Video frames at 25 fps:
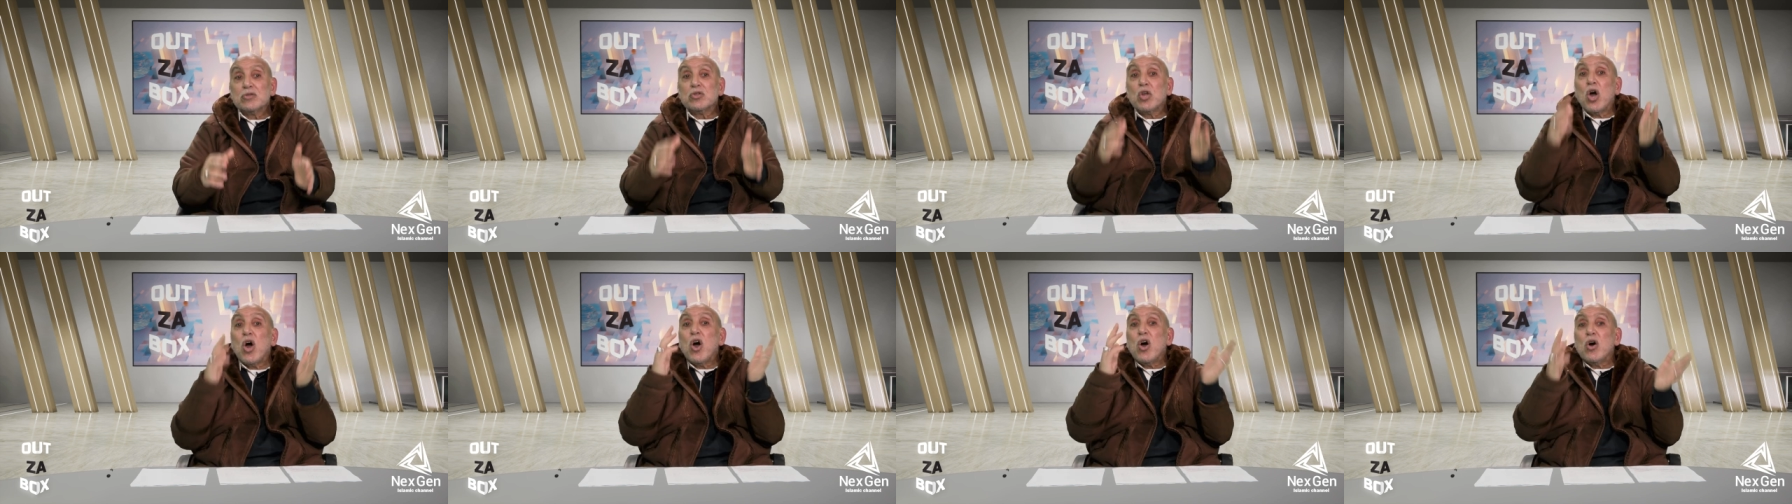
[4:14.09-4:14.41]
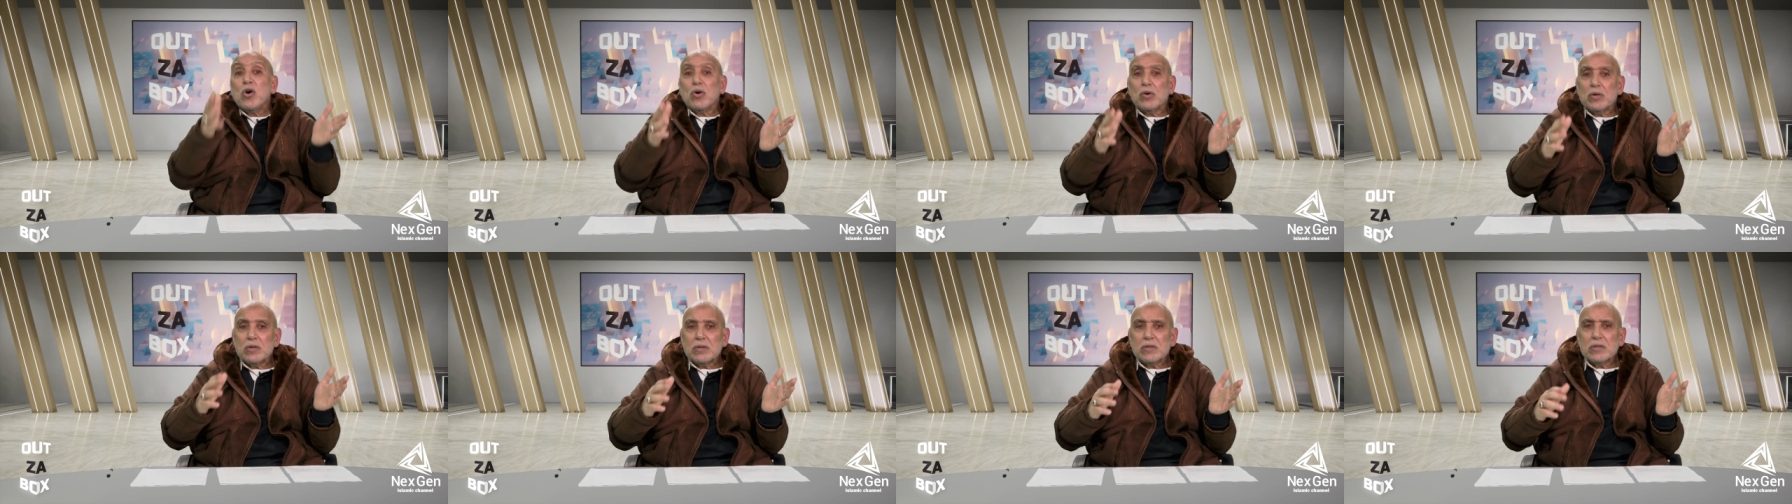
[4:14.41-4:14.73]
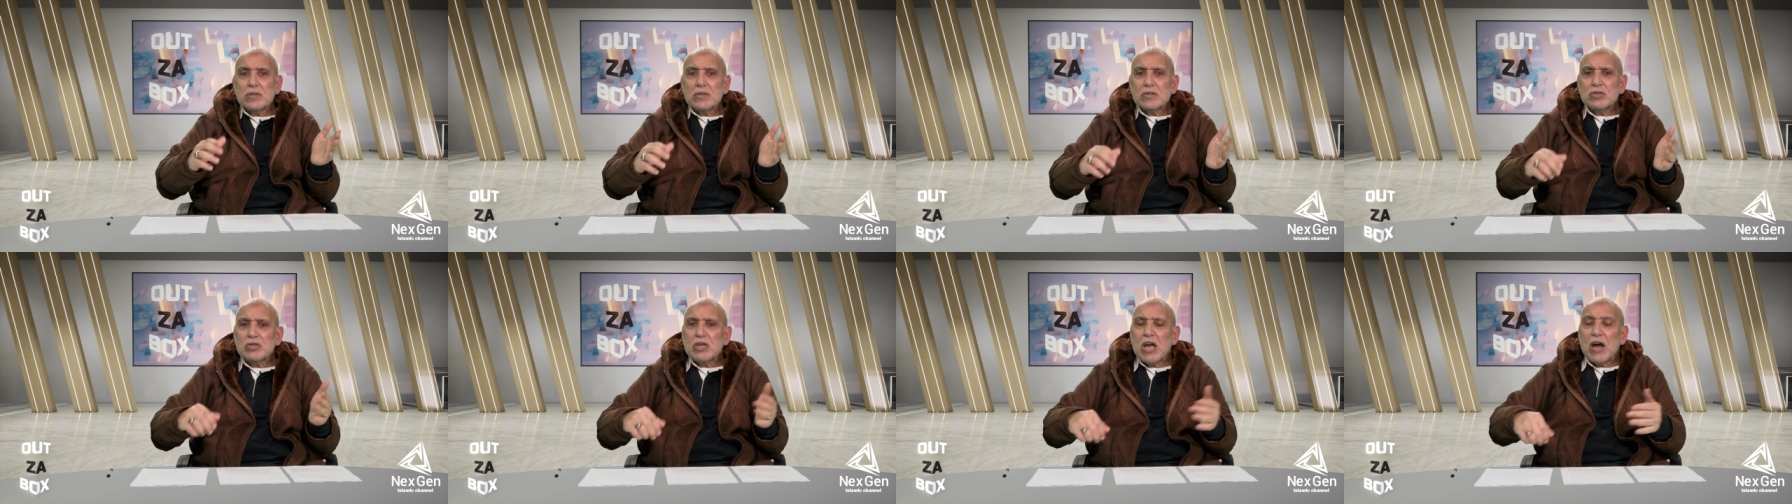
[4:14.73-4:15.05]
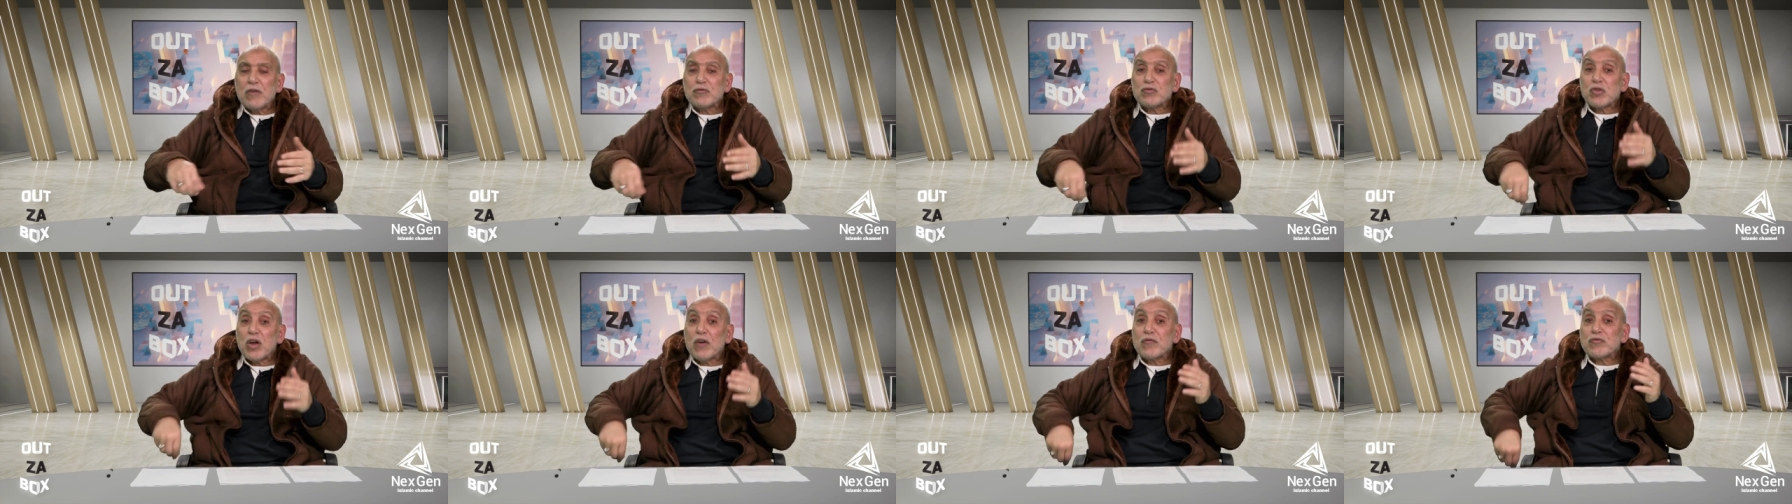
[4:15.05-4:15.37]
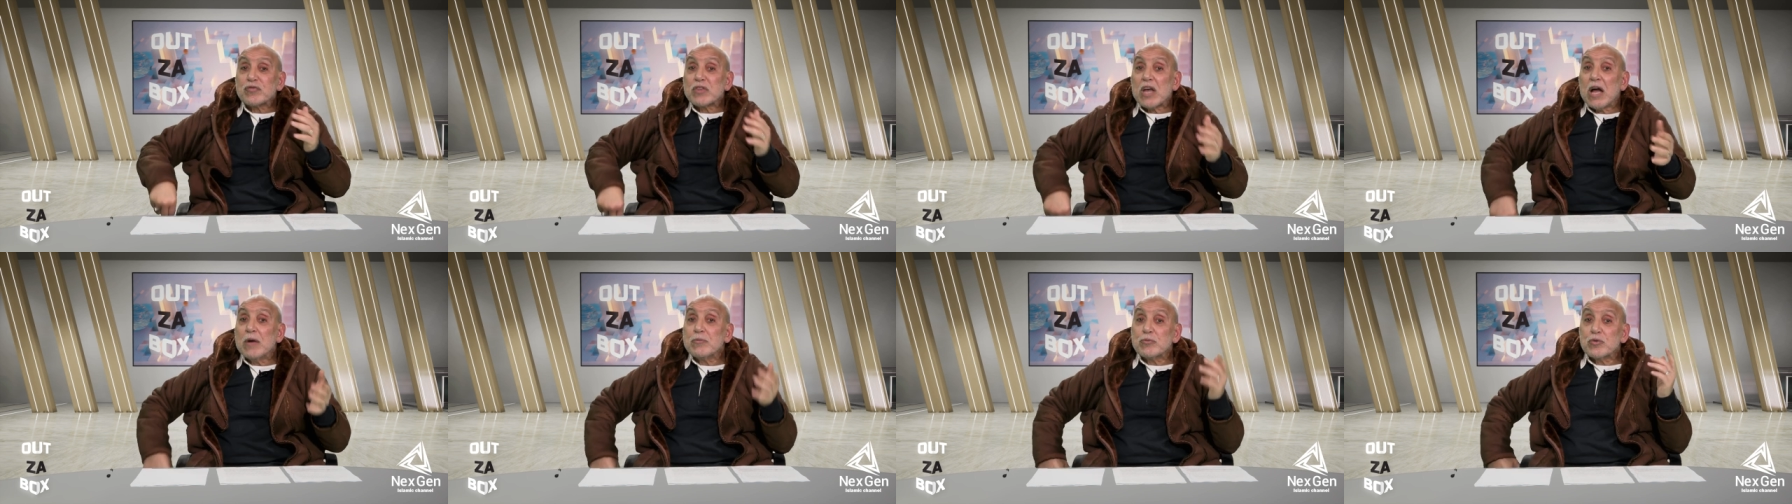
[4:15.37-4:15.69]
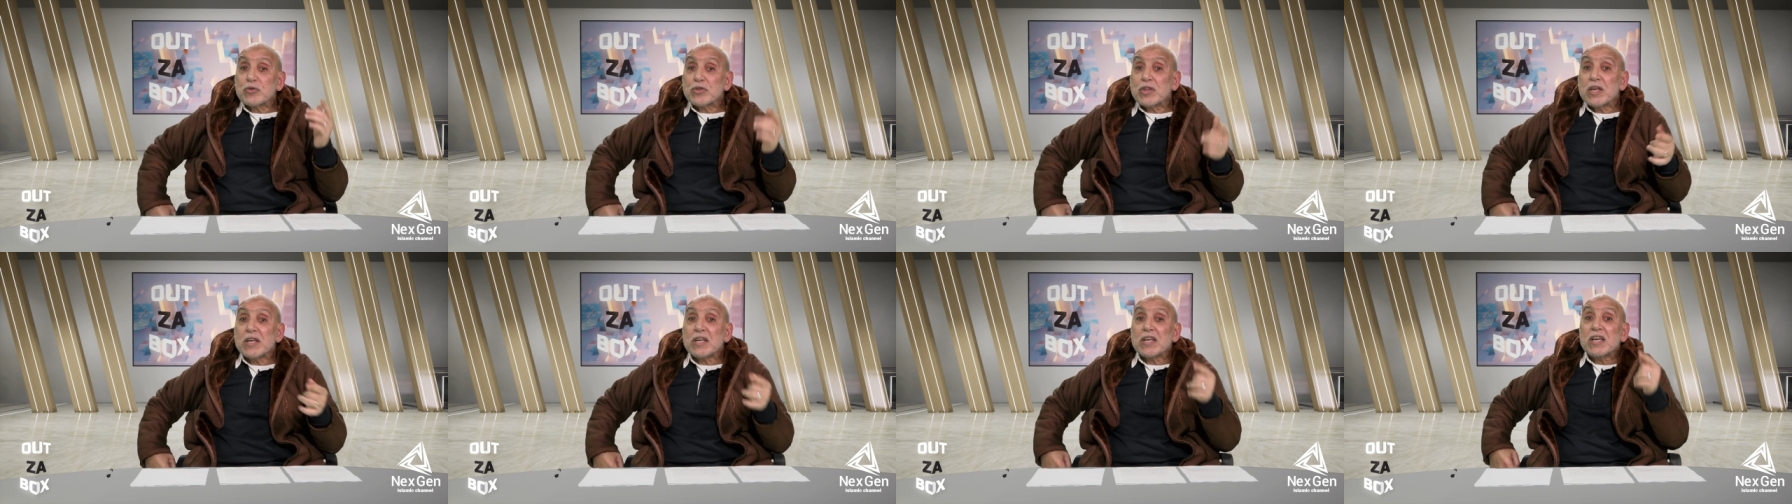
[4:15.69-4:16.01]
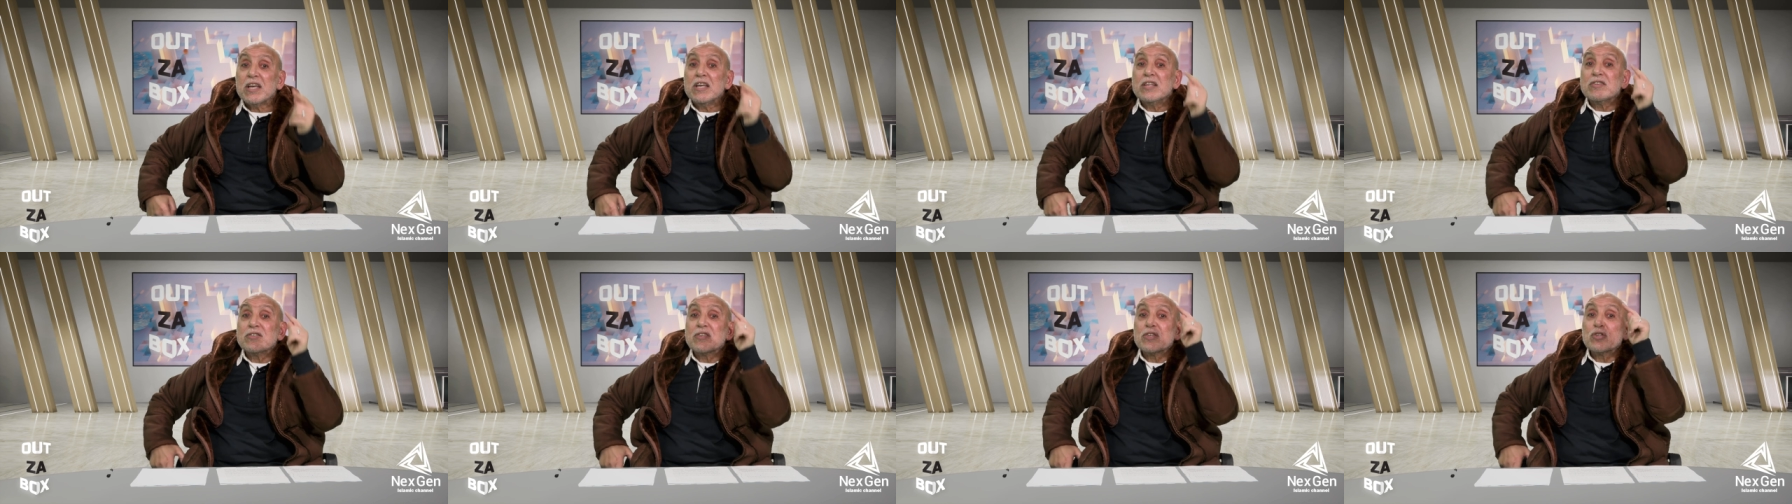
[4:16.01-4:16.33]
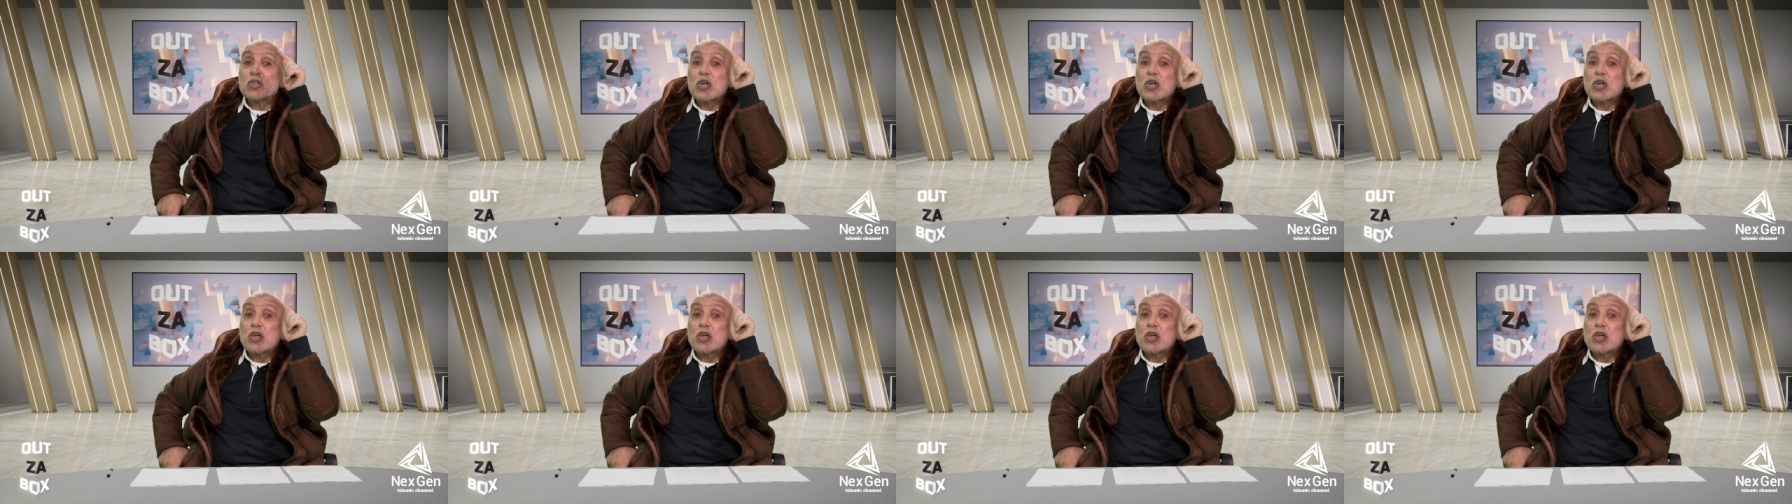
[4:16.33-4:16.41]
No, you have to have time to think in